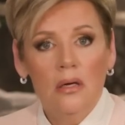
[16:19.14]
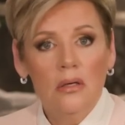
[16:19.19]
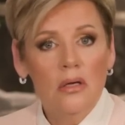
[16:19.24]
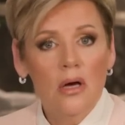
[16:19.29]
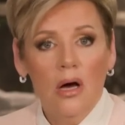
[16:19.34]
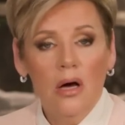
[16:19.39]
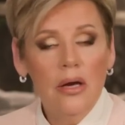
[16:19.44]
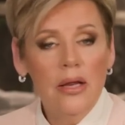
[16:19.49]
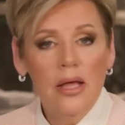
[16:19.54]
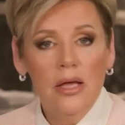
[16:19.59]

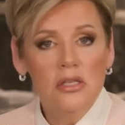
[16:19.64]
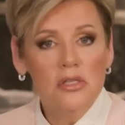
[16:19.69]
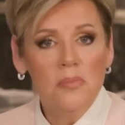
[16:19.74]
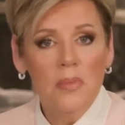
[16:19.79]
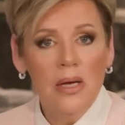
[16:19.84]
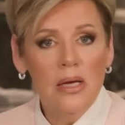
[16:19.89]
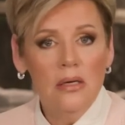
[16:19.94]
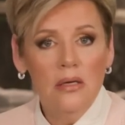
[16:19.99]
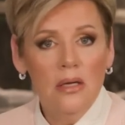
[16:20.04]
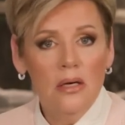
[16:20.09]
God has
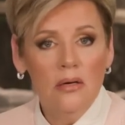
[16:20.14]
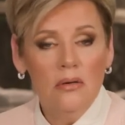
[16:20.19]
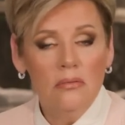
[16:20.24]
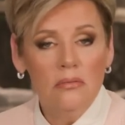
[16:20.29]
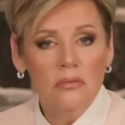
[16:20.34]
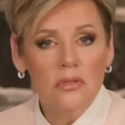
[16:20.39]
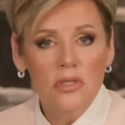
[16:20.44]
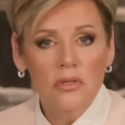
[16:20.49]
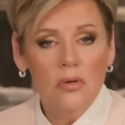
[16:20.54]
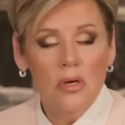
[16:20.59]
made
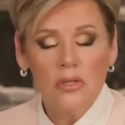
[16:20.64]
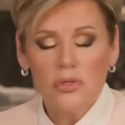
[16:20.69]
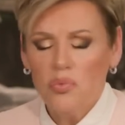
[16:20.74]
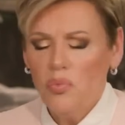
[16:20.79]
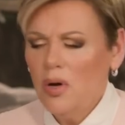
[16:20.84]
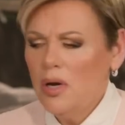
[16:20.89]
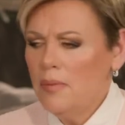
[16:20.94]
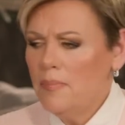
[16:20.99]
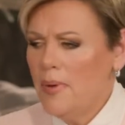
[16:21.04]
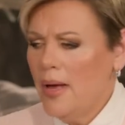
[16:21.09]
known to us.
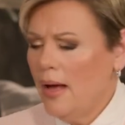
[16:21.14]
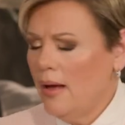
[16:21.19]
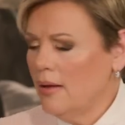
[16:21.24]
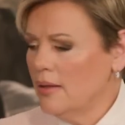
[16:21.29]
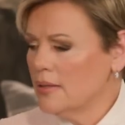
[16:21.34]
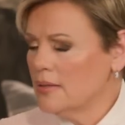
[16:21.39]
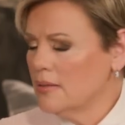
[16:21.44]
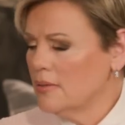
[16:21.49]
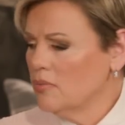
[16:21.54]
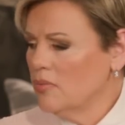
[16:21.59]
What
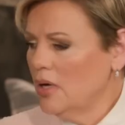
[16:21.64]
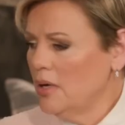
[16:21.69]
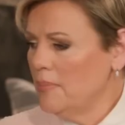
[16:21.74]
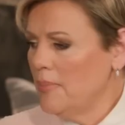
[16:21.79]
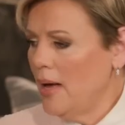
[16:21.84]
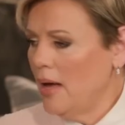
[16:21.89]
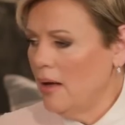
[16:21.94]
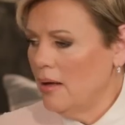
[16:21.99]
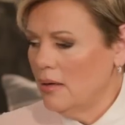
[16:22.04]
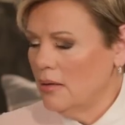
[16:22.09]
about
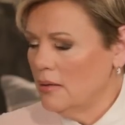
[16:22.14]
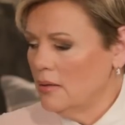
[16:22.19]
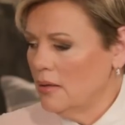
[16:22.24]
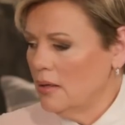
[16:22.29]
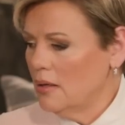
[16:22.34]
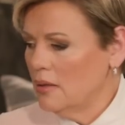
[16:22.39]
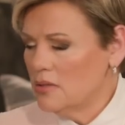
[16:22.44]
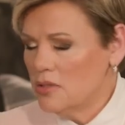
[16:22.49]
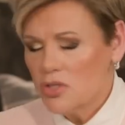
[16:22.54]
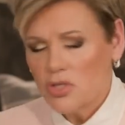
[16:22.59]

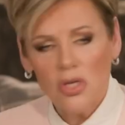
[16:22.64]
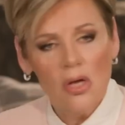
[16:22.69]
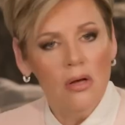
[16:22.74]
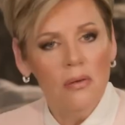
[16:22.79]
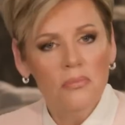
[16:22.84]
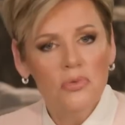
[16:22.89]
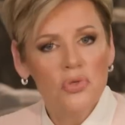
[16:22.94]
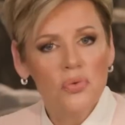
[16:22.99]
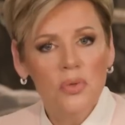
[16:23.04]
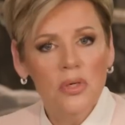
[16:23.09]

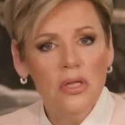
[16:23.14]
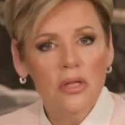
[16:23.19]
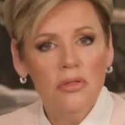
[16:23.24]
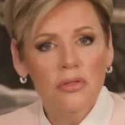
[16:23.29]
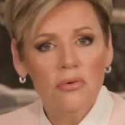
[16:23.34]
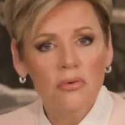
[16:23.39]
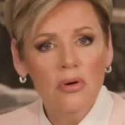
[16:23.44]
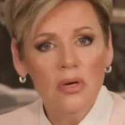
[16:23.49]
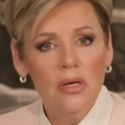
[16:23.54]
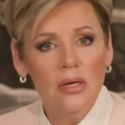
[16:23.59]
Psalm
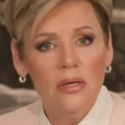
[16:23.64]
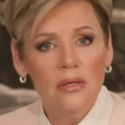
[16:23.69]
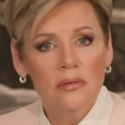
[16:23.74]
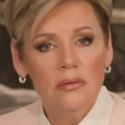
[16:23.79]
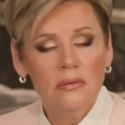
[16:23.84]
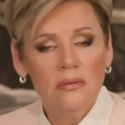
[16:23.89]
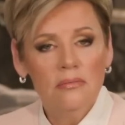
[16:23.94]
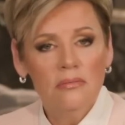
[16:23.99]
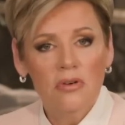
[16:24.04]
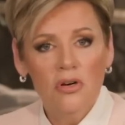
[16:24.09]
23,
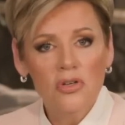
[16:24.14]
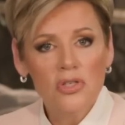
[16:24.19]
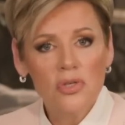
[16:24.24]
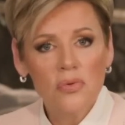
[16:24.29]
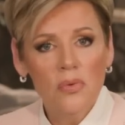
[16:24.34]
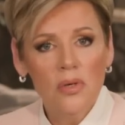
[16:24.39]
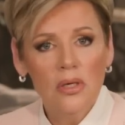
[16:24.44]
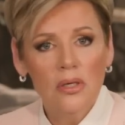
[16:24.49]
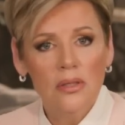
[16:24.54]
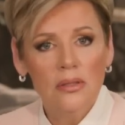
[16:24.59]
verse
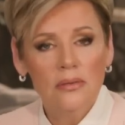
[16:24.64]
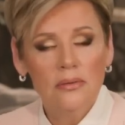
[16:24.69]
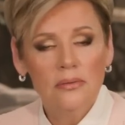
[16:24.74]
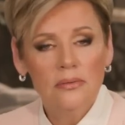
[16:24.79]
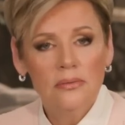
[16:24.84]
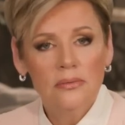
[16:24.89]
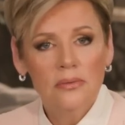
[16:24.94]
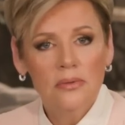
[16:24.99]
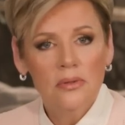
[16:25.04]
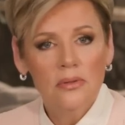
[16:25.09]
1?
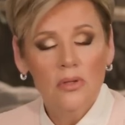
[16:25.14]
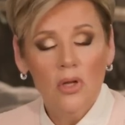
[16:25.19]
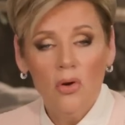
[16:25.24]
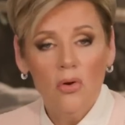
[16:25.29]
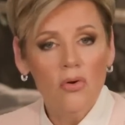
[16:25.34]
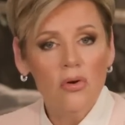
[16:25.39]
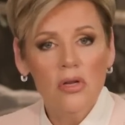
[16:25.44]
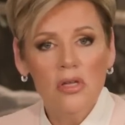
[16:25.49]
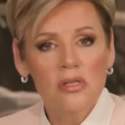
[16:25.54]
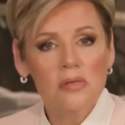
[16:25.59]
The
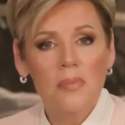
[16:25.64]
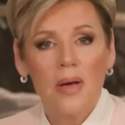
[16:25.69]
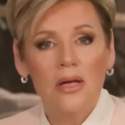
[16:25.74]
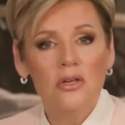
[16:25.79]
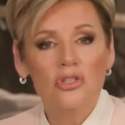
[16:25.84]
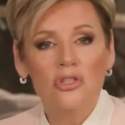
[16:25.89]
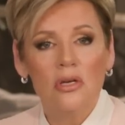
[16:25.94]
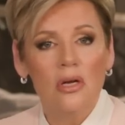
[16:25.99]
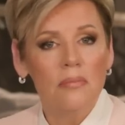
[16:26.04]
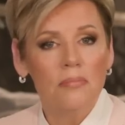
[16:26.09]
Lord is my
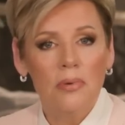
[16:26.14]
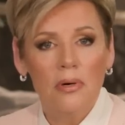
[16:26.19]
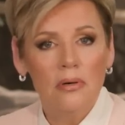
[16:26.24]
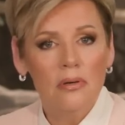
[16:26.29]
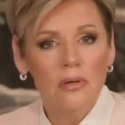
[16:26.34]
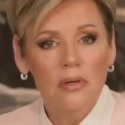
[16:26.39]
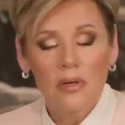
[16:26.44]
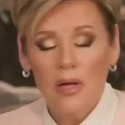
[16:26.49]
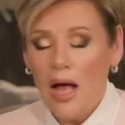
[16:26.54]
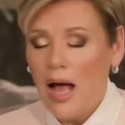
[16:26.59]
shepherd.
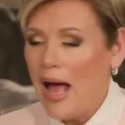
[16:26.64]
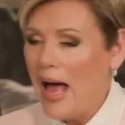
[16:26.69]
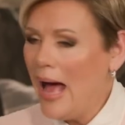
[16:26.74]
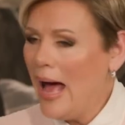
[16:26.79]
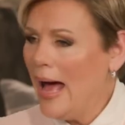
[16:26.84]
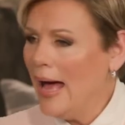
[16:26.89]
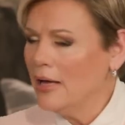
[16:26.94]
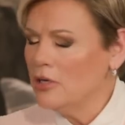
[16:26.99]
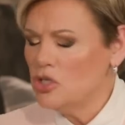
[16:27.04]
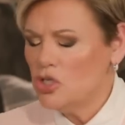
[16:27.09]

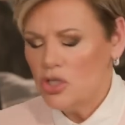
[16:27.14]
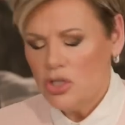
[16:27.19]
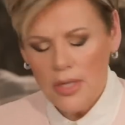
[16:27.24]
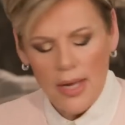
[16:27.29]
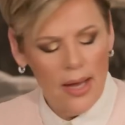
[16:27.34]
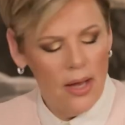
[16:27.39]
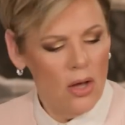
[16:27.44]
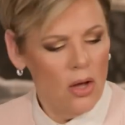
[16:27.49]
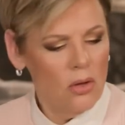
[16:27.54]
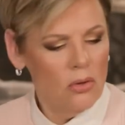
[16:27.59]
I
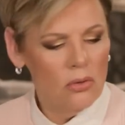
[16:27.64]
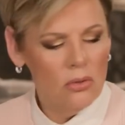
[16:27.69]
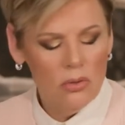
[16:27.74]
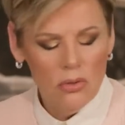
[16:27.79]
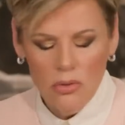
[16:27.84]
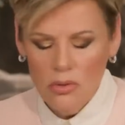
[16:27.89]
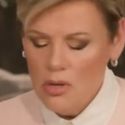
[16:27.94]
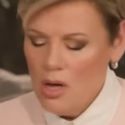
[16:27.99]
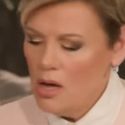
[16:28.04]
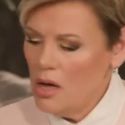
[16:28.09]
shall
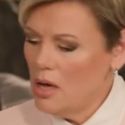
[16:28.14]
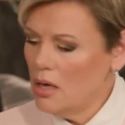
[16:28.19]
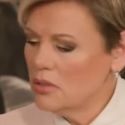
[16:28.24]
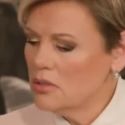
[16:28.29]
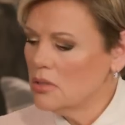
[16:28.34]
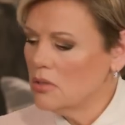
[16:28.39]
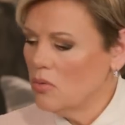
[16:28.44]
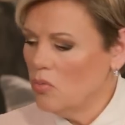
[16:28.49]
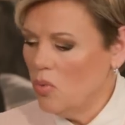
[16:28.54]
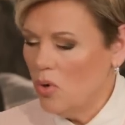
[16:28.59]

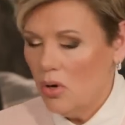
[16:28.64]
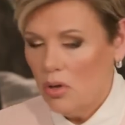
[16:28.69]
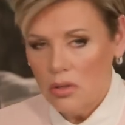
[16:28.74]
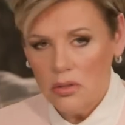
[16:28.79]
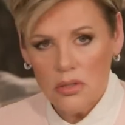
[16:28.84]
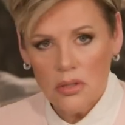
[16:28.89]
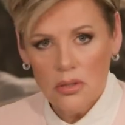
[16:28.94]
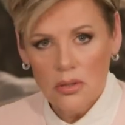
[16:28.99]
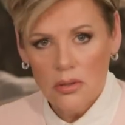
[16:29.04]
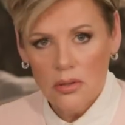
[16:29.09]
not
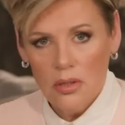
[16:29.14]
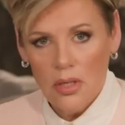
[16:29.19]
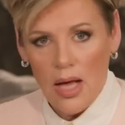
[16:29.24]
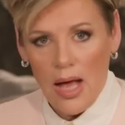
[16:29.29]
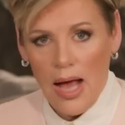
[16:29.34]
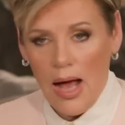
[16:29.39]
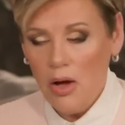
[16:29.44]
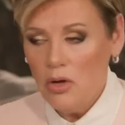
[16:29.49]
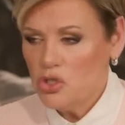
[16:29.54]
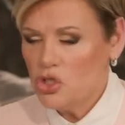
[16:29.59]
want.
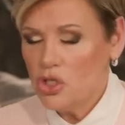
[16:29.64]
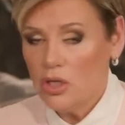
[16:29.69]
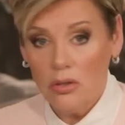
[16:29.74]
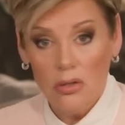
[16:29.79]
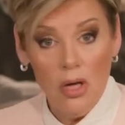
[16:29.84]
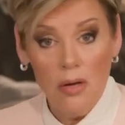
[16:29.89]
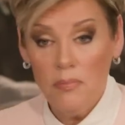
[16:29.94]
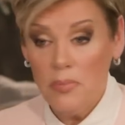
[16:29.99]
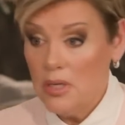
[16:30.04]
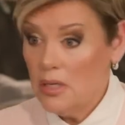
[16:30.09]
I shall
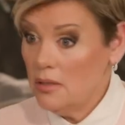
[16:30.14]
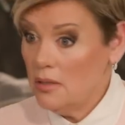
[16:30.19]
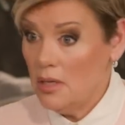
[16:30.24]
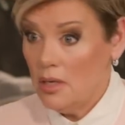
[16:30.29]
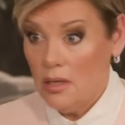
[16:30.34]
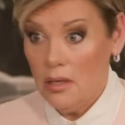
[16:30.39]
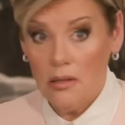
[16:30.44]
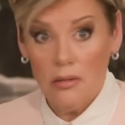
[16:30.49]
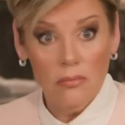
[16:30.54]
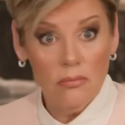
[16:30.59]
not be in
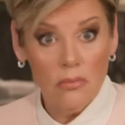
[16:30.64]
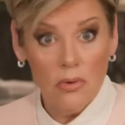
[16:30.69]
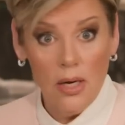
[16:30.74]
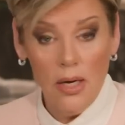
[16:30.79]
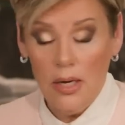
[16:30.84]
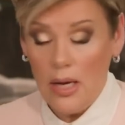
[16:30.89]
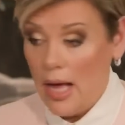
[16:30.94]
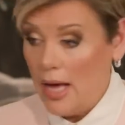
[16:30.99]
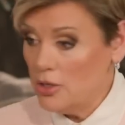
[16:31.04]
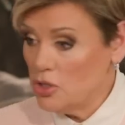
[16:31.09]
need,
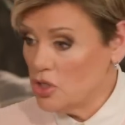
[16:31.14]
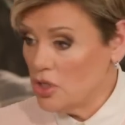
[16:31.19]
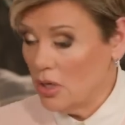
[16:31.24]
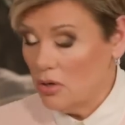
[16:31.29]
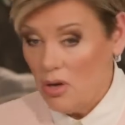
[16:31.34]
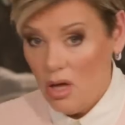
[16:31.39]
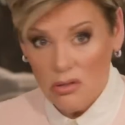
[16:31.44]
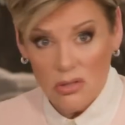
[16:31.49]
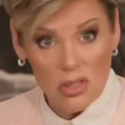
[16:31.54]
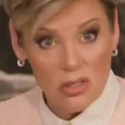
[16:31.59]
right? I shall
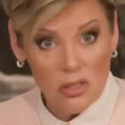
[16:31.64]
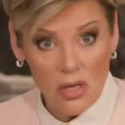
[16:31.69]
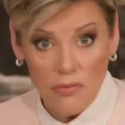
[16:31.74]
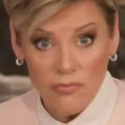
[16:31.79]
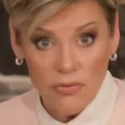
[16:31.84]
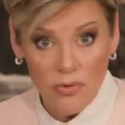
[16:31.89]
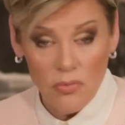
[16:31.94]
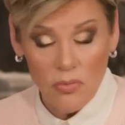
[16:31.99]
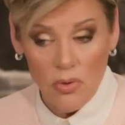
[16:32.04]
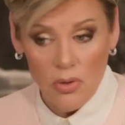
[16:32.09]
not
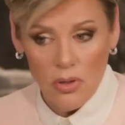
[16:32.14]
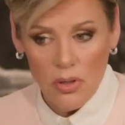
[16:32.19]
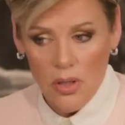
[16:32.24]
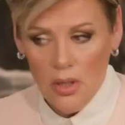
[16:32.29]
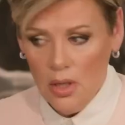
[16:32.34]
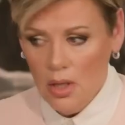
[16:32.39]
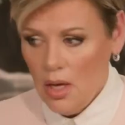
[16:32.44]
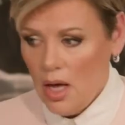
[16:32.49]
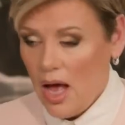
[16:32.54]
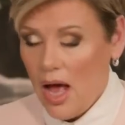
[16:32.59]
suffer want.
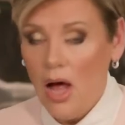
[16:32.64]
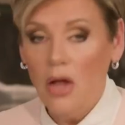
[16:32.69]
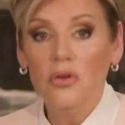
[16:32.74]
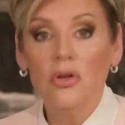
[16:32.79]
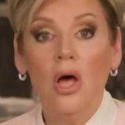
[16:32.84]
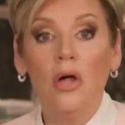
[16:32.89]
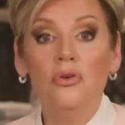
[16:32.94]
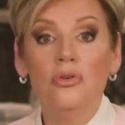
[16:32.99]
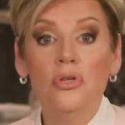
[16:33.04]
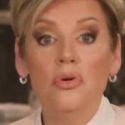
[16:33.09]
I'll
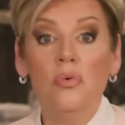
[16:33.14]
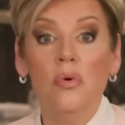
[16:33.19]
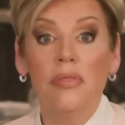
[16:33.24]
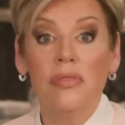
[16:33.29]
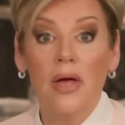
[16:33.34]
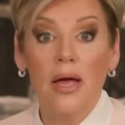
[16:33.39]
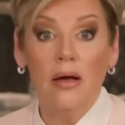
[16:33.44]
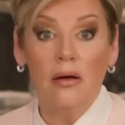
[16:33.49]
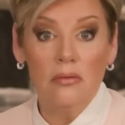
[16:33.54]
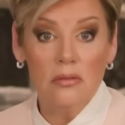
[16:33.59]
not do
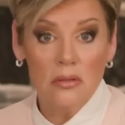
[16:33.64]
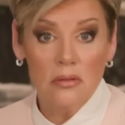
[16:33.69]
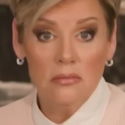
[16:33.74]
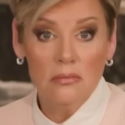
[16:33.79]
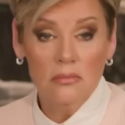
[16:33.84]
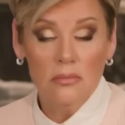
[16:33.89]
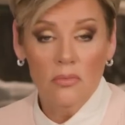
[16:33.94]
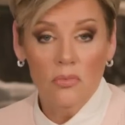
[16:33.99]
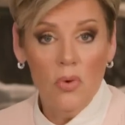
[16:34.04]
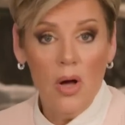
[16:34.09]
without.
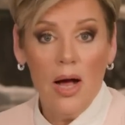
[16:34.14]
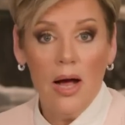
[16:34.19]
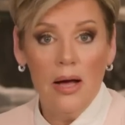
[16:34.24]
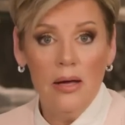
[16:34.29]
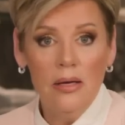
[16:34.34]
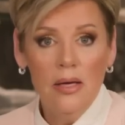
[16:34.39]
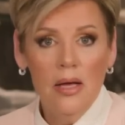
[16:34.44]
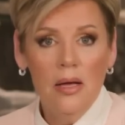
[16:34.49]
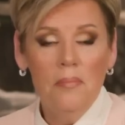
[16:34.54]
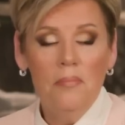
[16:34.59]
Why?